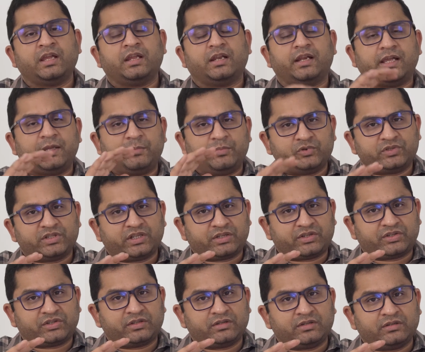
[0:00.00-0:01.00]

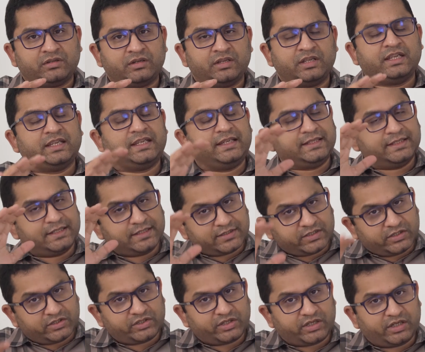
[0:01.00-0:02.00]
Liposuction is a
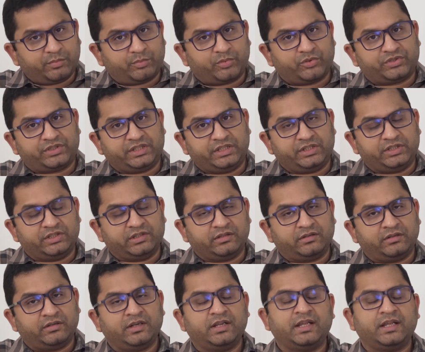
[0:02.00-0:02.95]
surgical procedure,